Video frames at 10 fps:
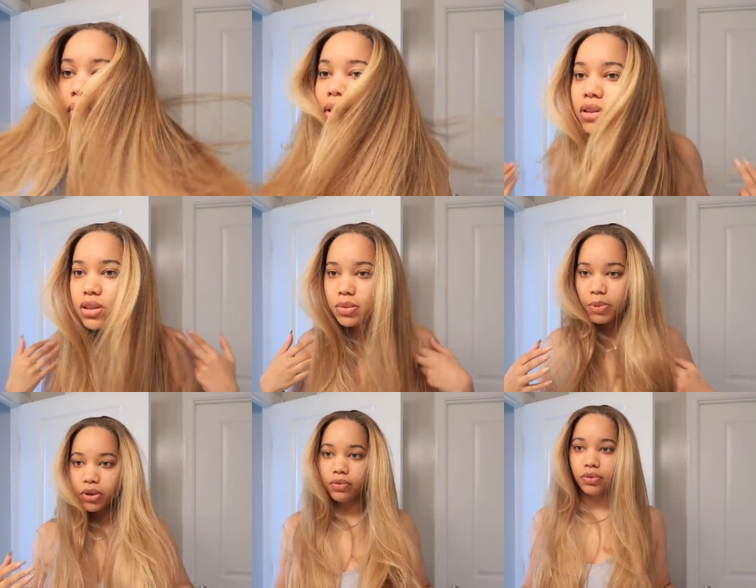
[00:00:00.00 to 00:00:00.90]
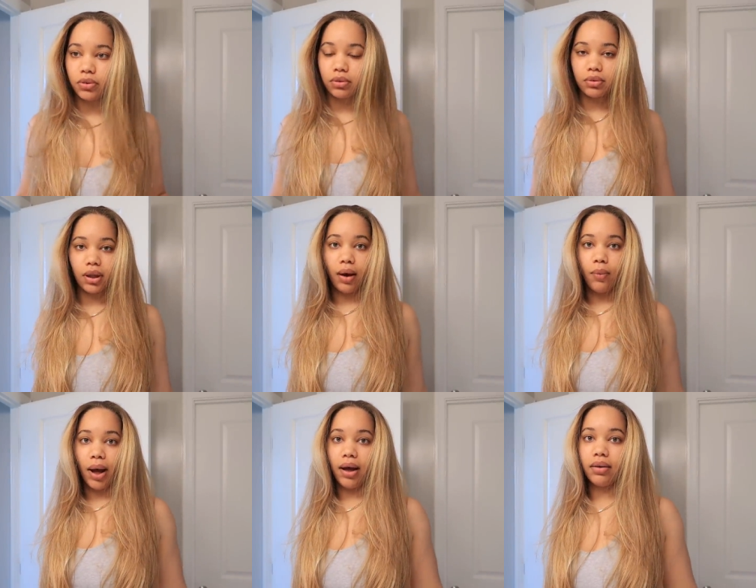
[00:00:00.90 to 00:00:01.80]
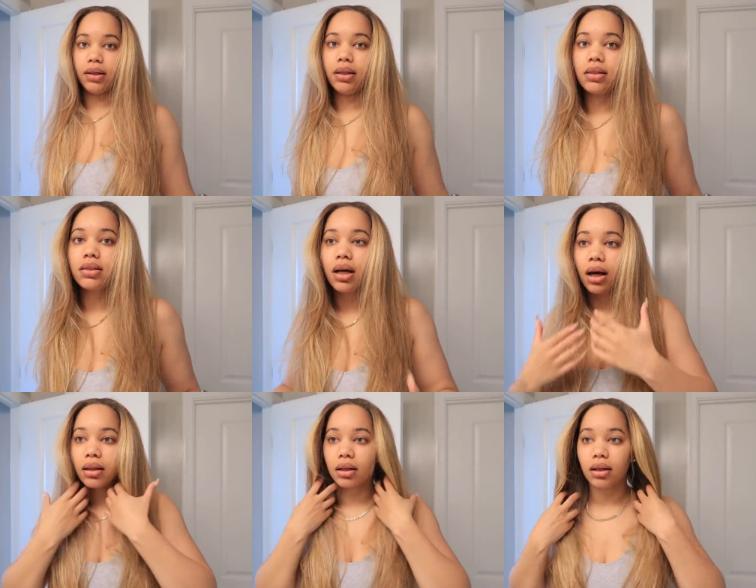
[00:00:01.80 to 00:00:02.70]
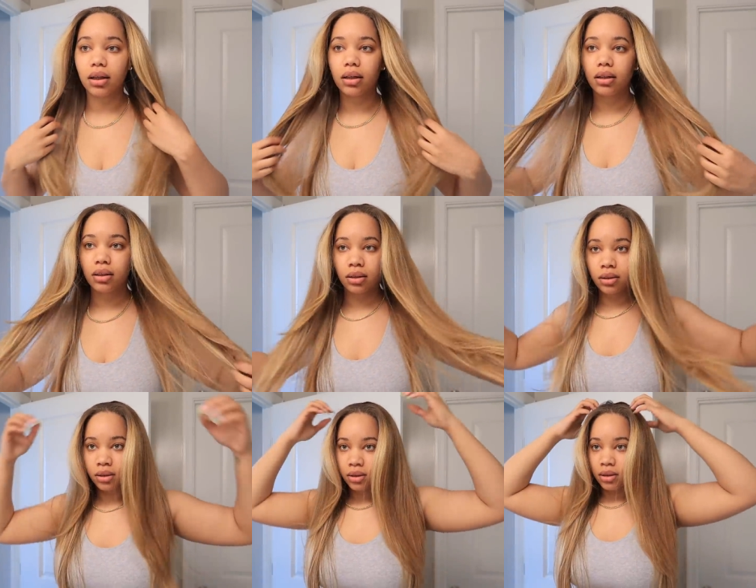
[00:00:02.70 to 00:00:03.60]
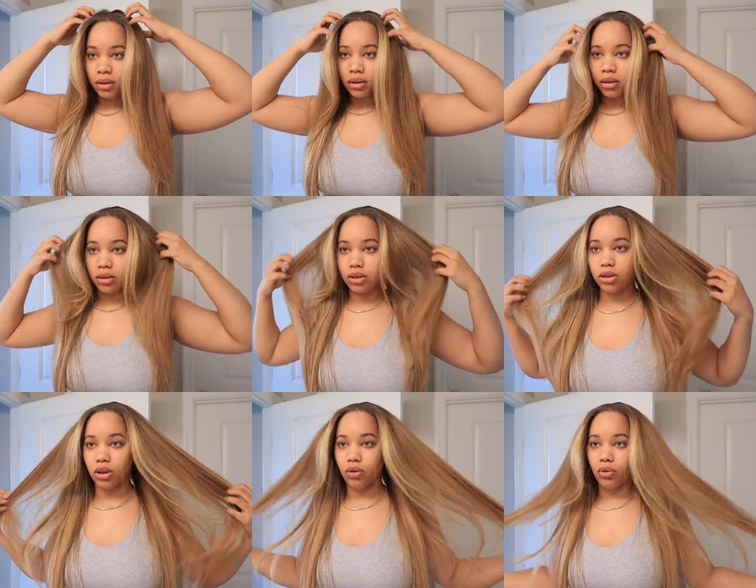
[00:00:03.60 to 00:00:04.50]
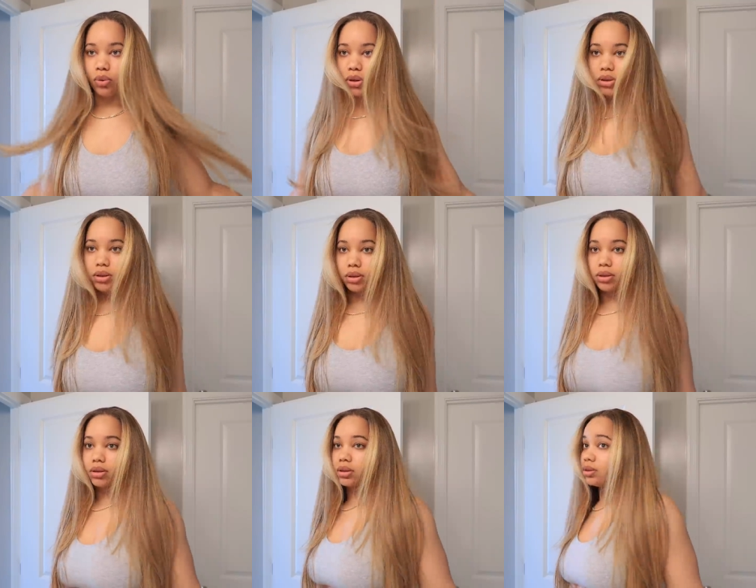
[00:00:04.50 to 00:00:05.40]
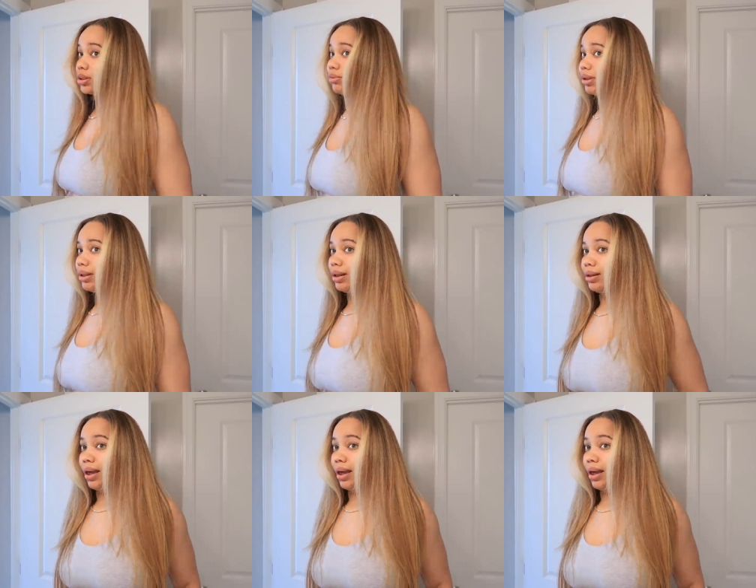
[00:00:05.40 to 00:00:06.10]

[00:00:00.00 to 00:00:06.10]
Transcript: It's just beautiful. Like, wow, look at this color so gorgeous. She really did